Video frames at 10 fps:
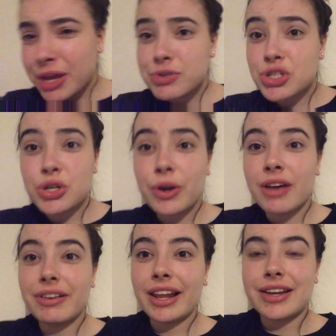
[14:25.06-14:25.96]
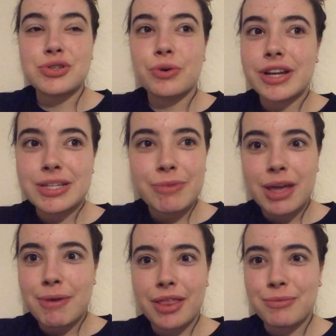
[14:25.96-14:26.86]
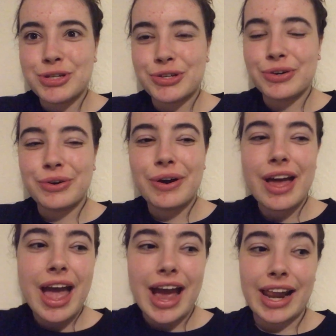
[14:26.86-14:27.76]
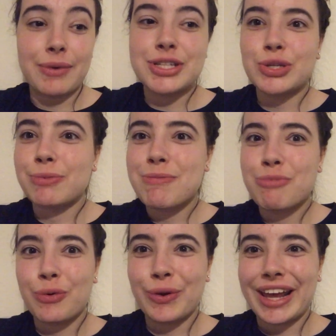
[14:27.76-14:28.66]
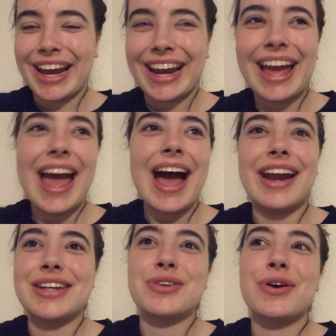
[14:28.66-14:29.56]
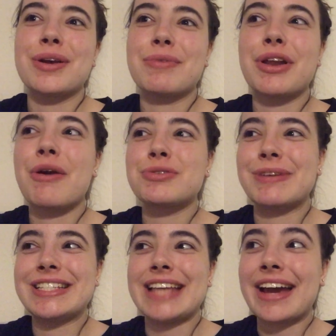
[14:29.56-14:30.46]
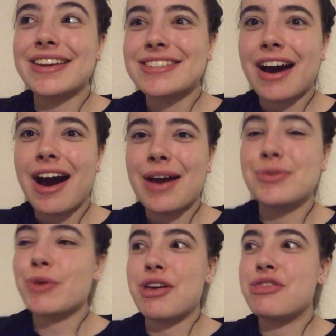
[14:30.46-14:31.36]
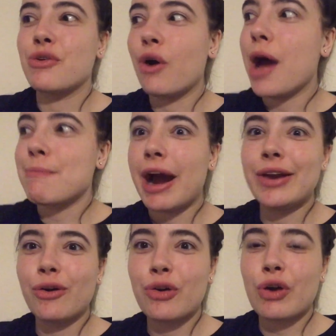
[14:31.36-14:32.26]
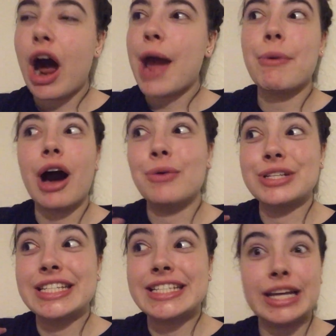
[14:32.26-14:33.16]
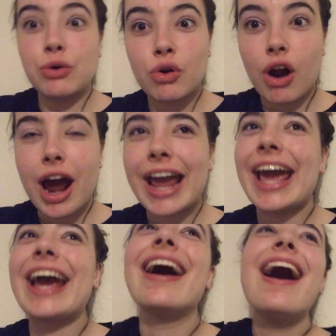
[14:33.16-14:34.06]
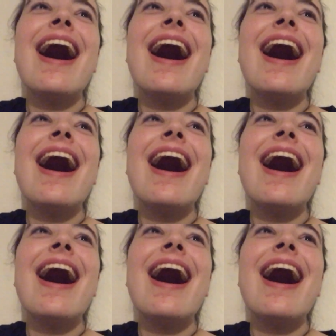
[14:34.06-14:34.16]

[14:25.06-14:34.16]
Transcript: He was so lovely like talking to me about the musical and how he saw me bawling and I told him you know it was my second time so I thought I might not cry but I was still crying